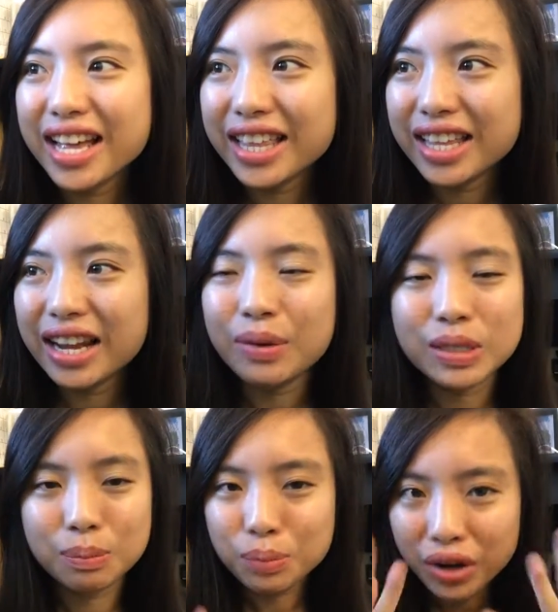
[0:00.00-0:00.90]
And then I
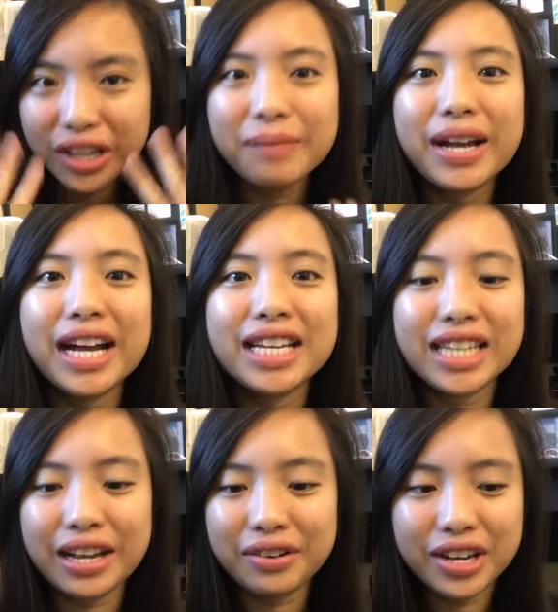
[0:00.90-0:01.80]
was bawling my
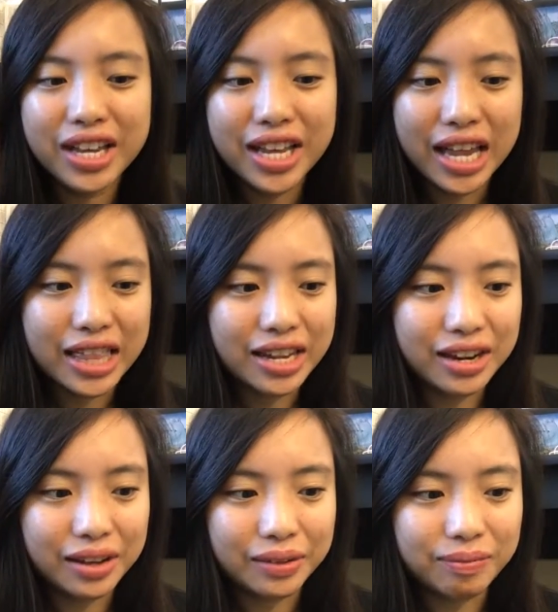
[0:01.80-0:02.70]
eyes out. And
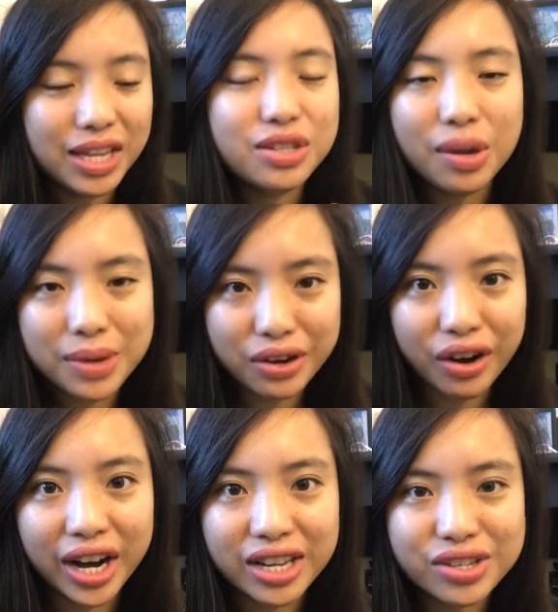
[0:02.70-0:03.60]
then they saw me
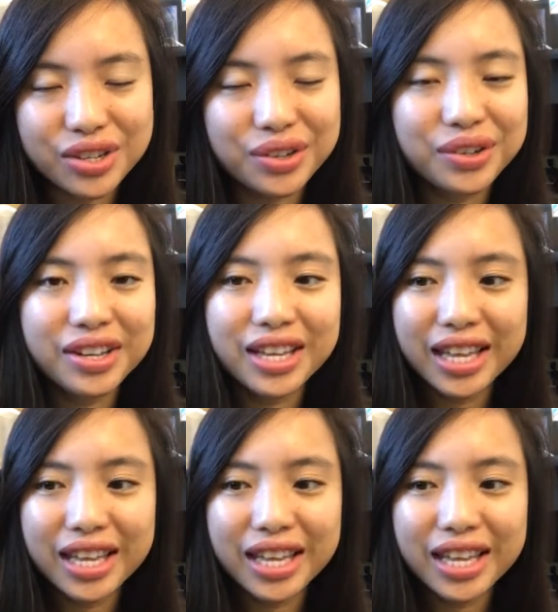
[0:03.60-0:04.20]
crying too.